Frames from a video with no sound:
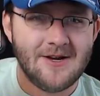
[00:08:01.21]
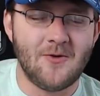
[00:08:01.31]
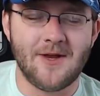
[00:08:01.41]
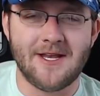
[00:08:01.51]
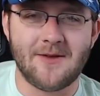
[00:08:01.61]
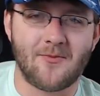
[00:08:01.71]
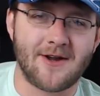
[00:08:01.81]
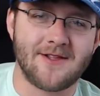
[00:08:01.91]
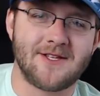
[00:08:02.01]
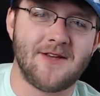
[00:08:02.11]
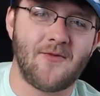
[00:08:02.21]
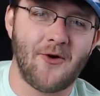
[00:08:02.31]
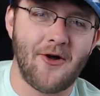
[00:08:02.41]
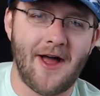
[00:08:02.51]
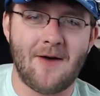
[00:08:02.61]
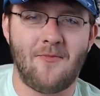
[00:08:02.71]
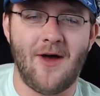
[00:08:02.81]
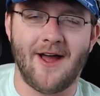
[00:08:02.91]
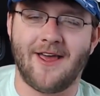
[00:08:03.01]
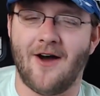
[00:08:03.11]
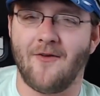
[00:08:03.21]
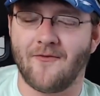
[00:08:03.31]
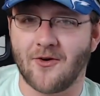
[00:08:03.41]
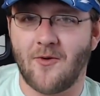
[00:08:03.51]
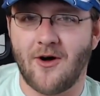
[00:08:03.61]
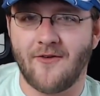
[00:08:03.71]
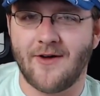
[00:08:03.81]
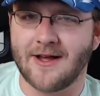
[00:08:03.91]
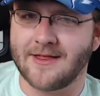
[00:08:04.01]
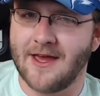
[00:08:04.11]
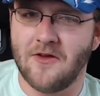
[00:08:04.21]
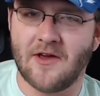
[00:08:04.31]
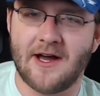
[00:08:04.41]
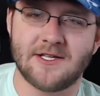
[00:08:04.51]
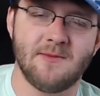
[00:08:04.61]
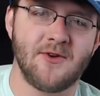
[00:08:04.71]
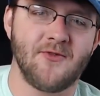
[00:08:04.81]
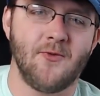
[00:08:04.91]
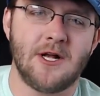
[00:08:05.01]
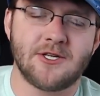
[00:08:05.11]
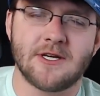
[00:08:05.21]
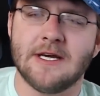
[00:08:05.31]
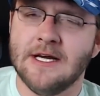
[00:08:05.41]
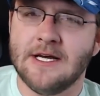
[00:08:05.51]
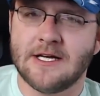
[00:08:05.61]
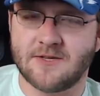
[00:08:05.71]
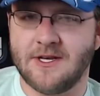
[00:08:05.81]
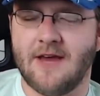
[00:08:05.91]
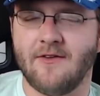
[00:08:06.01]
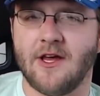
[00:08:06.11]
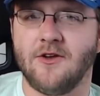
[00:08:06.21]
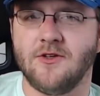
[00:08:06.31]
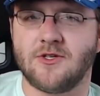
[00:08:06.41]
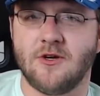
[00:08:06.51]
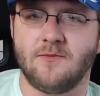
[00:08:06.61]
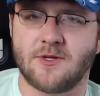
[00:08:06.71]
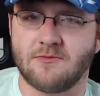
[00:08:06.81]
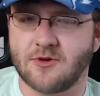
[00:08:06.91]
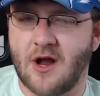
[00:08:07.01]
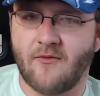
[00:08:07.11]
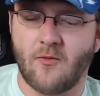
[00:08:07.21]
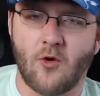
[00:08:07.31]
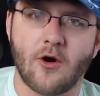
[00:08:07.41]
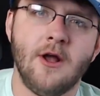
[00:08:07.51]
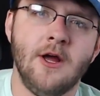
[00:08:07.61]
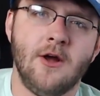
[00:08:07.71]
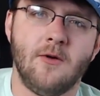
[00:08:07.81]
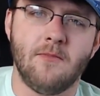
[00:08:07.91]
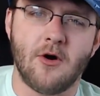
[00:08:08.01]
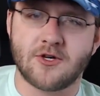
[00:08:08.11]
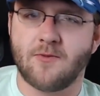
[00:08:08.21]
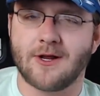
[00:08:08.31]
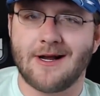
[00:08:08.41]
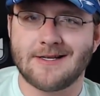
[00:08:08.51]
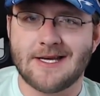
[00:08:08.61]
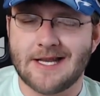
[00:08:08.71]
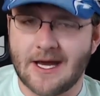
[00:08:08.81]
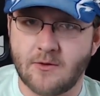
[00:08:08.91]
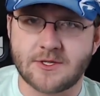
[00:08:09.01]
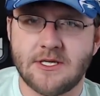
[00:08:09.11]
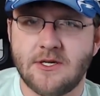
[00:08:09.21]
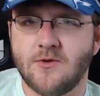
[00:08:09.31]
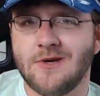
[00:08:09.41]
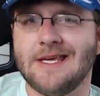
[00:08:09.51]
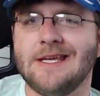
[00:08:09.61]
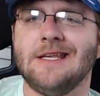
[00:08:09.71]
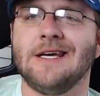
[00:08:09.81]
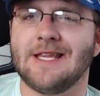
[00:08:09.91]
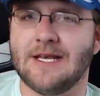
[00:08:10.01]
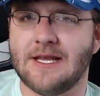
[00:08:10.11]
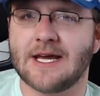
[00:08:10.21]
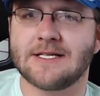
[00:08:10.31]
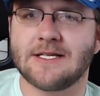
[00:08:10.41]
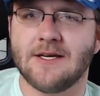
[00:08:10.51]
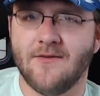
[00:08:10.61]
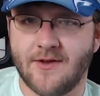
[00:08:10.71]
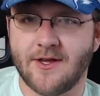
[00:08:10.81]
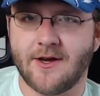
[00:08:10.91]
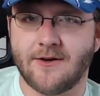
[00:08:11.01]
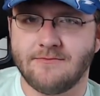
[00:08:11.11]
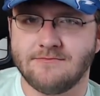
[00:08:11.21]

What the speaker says: we need to bring the tinfoil hat back out for qualifying. Thank you guys so much for watching. This has been David Land on YouTube. Subscribe for more motorsport content, and I will see you in the next video.